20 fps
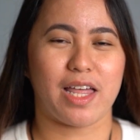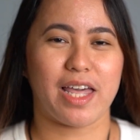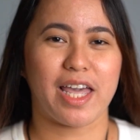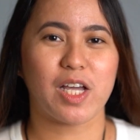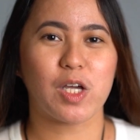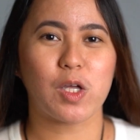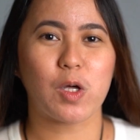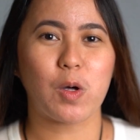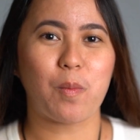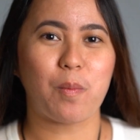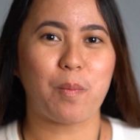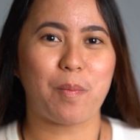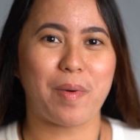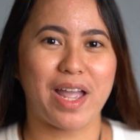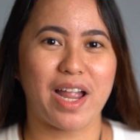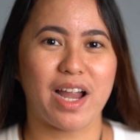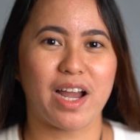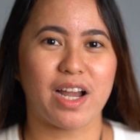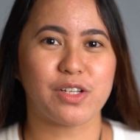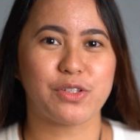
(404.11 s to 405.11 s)
And
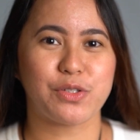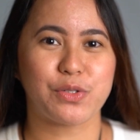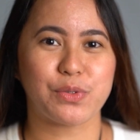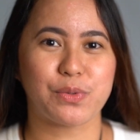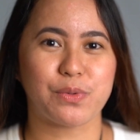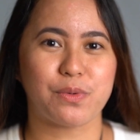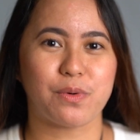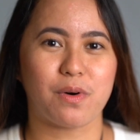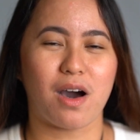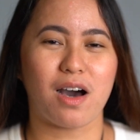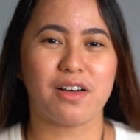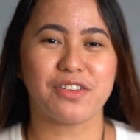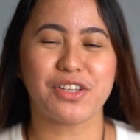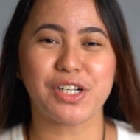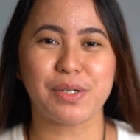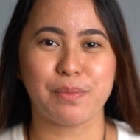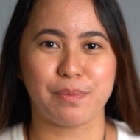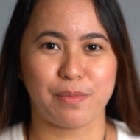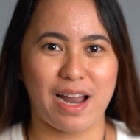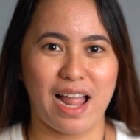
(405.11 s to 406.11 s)
compared to
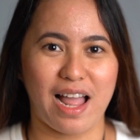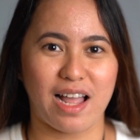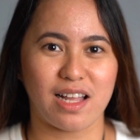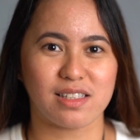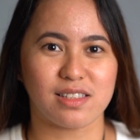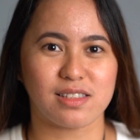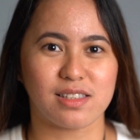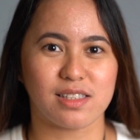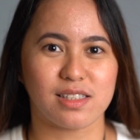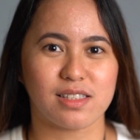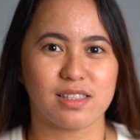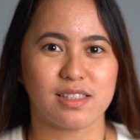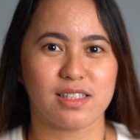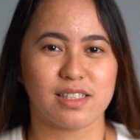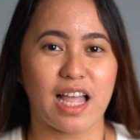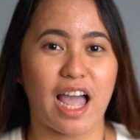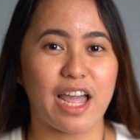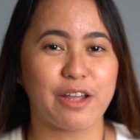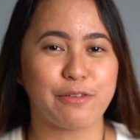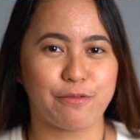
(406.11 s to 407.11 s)
other brand that
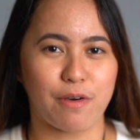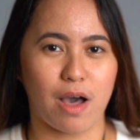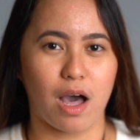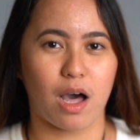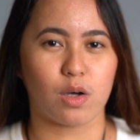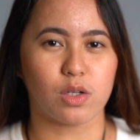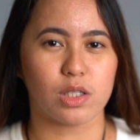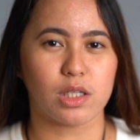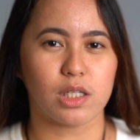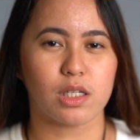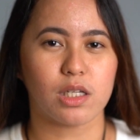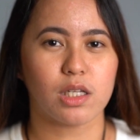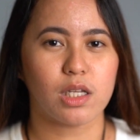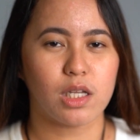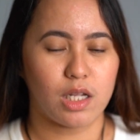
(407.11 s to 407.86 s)
I found